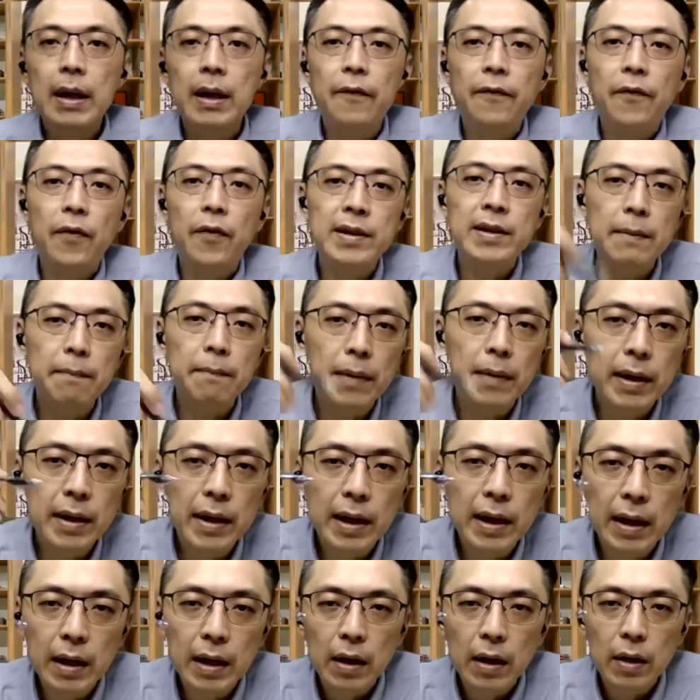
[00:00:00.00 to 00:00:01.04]
For
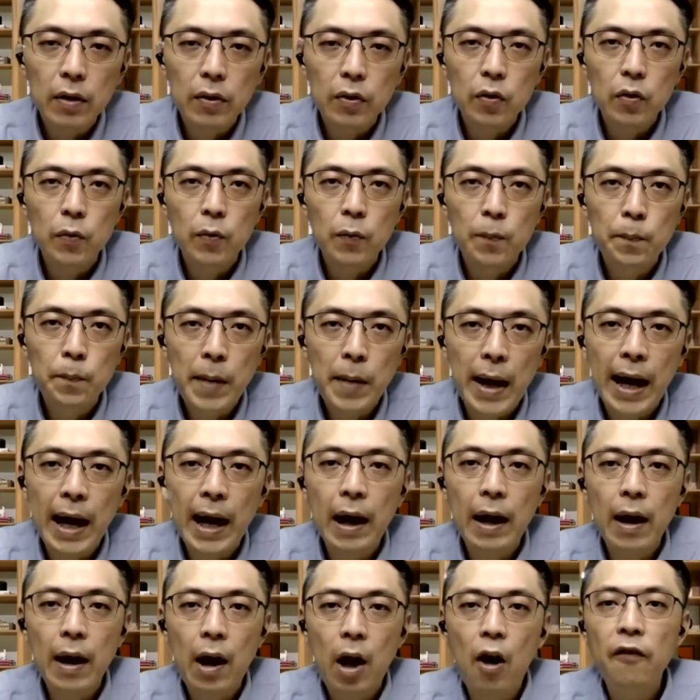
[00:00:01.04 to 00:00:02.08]
somebody to
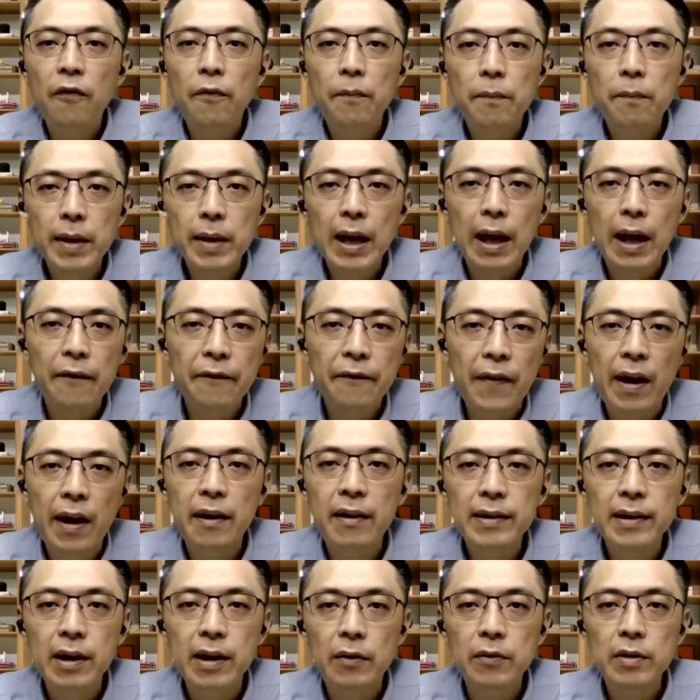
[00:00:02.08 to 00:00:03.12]
buy off me at
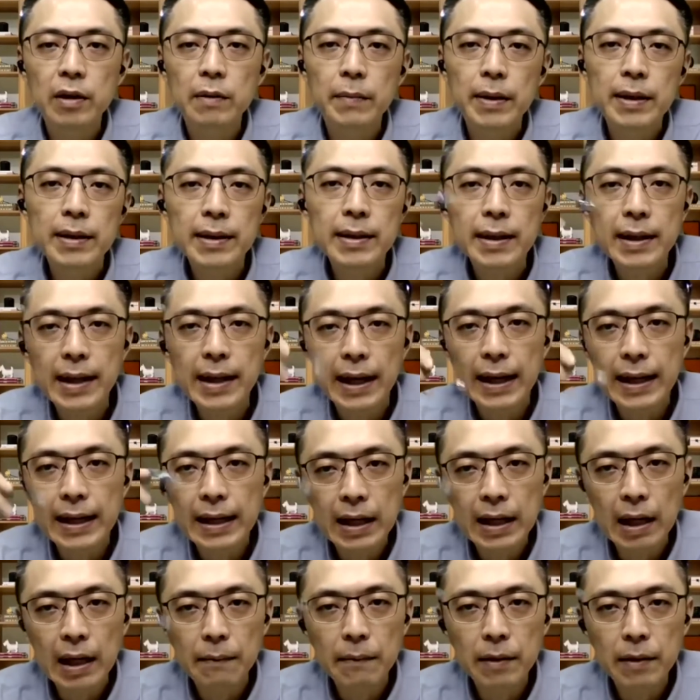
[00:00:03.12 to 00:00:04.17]
500,000, basically the
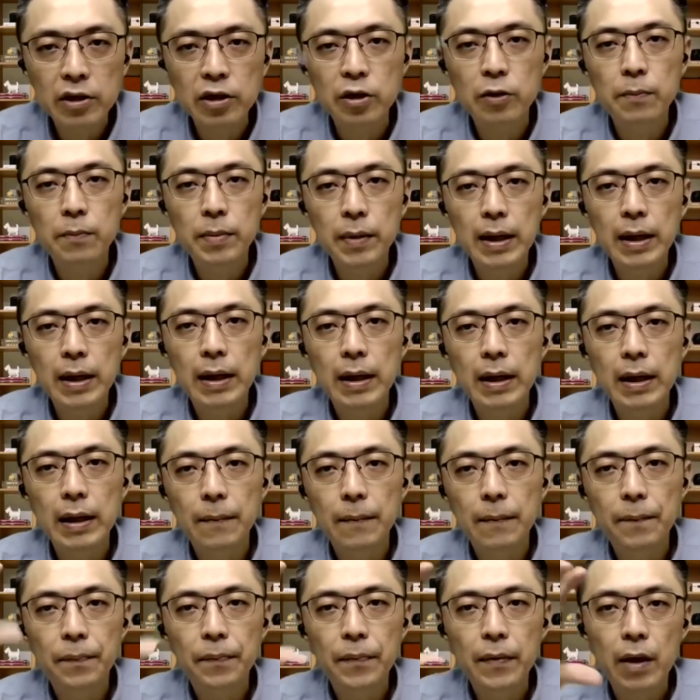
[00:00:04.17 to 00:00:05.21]
income has to be
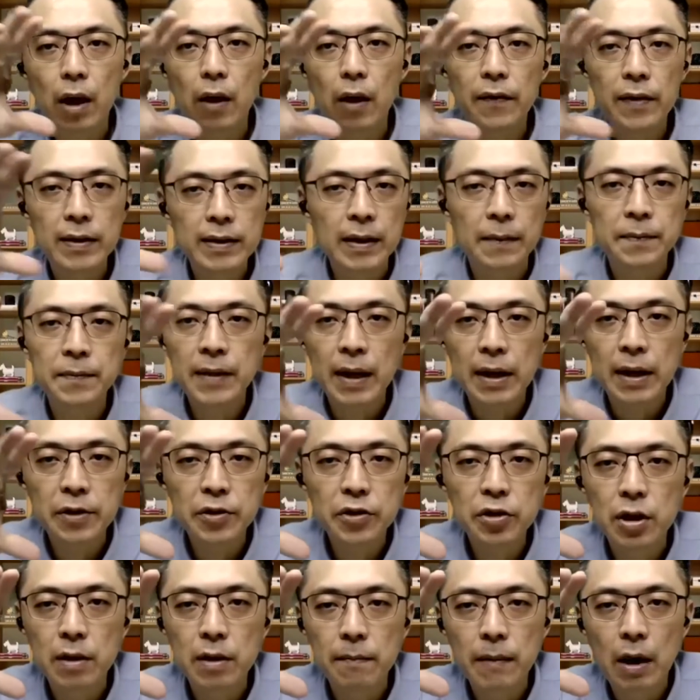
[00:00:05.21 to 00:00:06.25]
of a
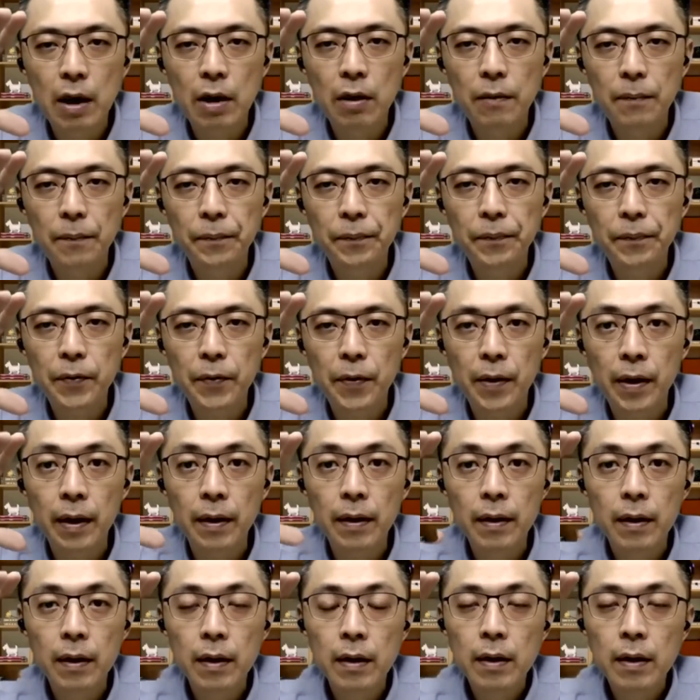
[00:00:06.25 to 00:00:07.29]
substantial amount, right?
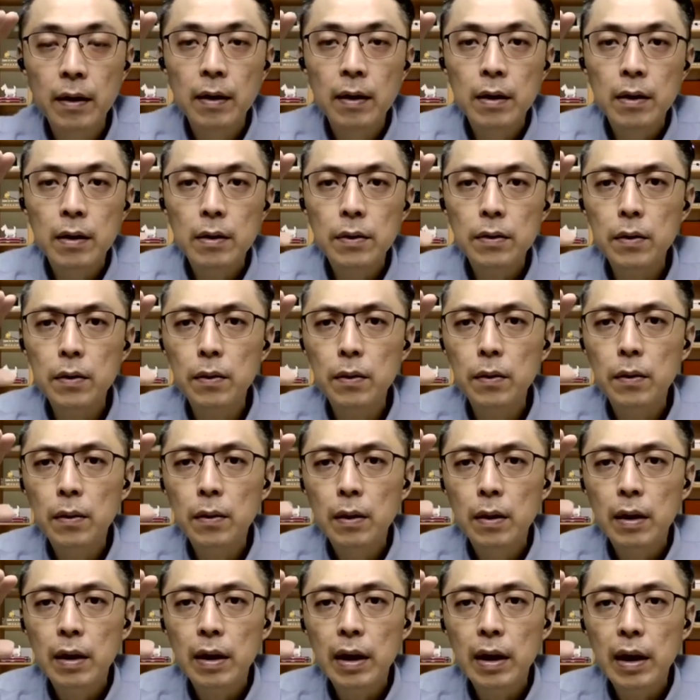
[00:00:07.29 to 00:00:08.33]
So
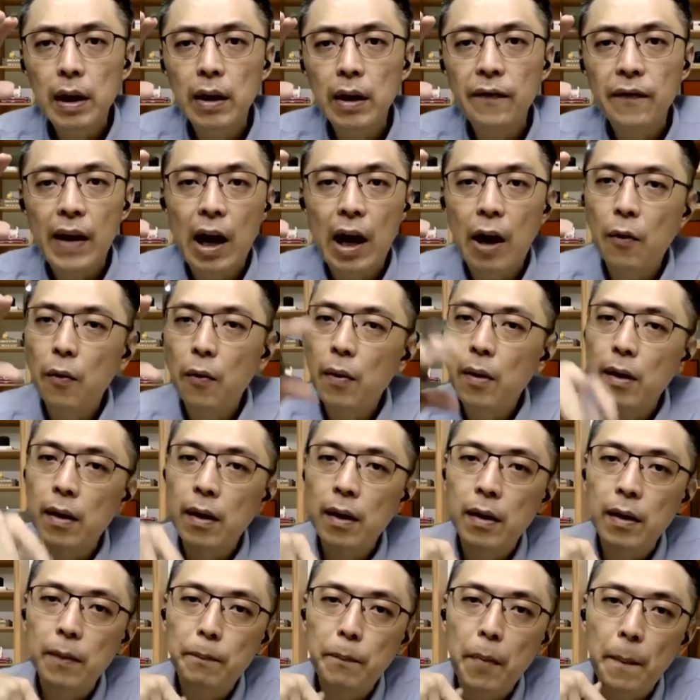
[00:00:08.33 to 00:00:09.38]
if
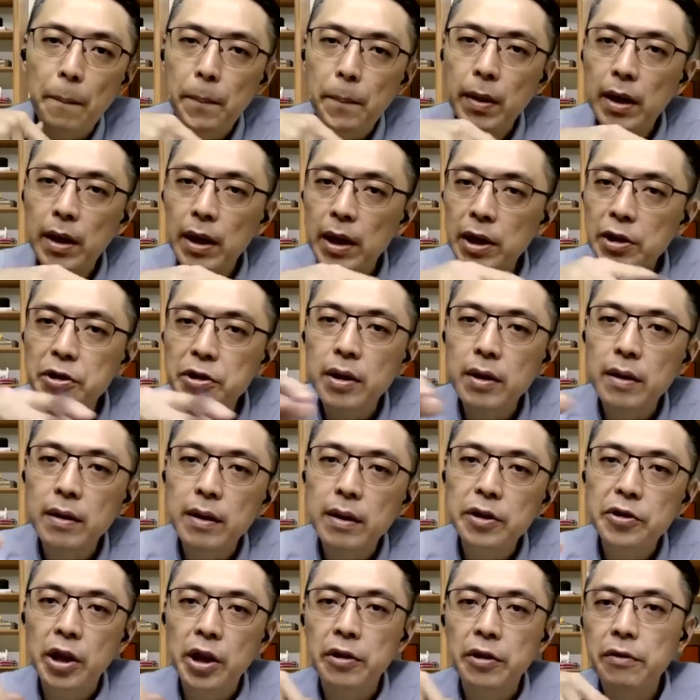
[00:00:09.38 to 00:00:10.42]
our population,
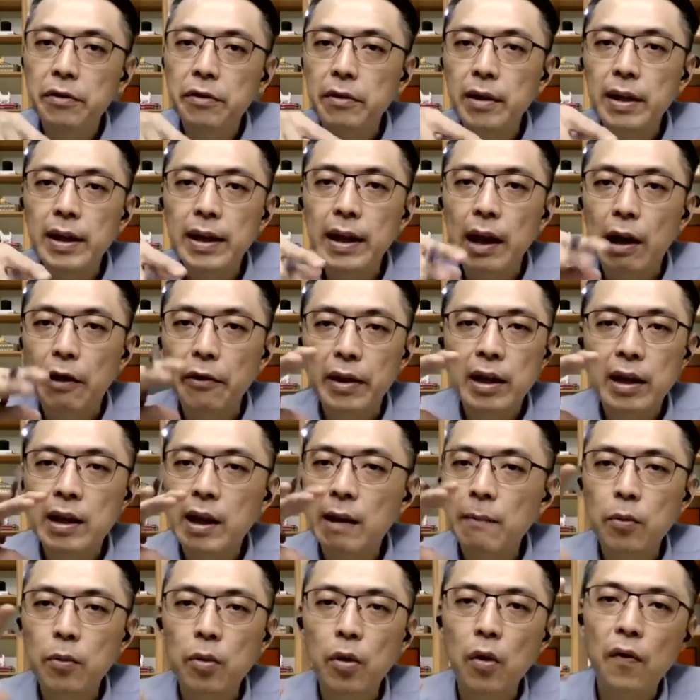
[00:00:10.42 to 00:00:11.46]
generally our
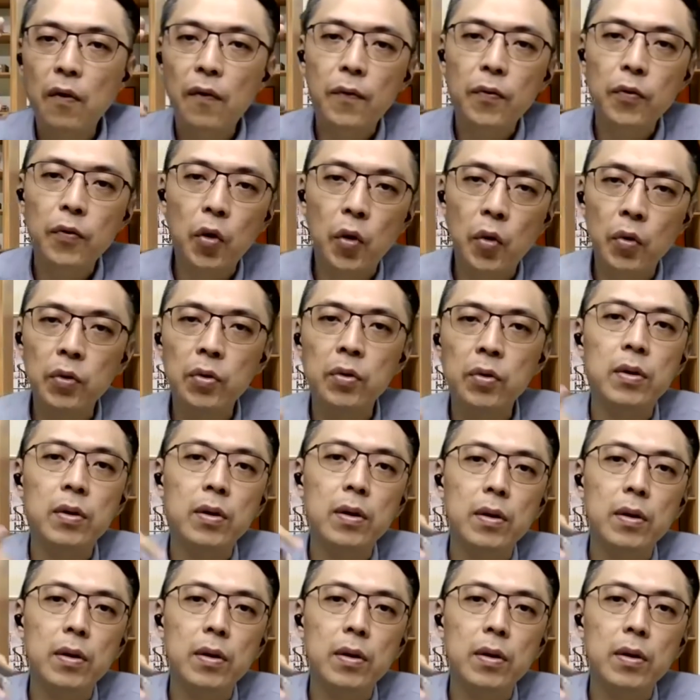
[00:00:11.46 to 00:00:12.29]
income growth don't